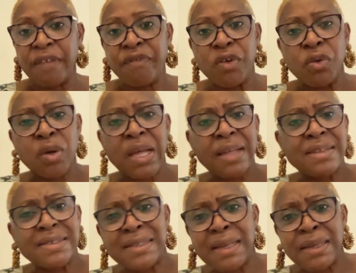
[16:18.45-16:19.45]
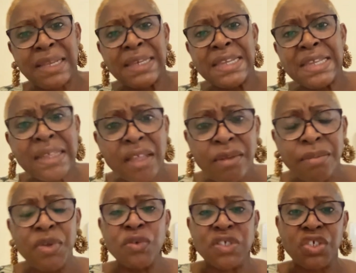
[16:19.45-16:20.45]
If you look at the leading
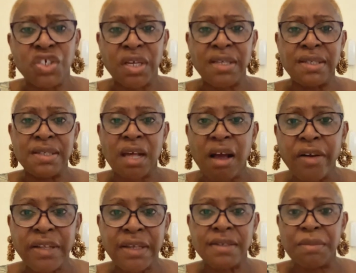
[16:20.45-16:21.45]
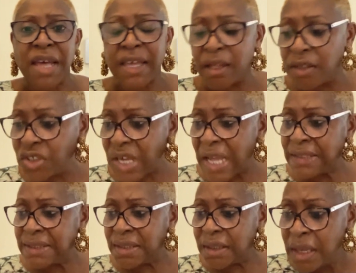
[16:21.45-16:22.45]
musicians, artists, Michael
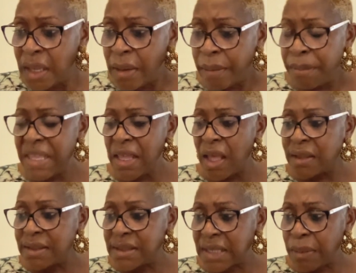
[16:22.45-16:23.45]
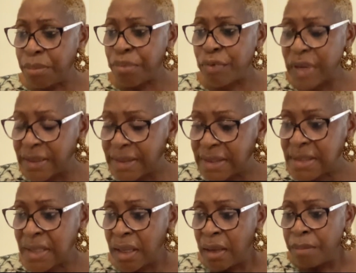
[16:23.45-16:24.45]
Jackson, Beyonce,
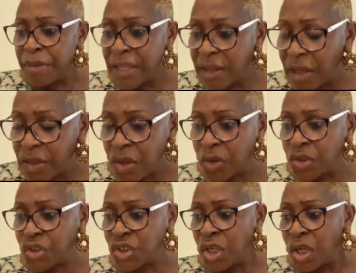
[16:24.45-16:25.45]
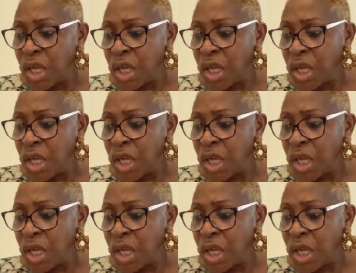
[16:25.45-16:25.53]
Prince, Peter Tosh,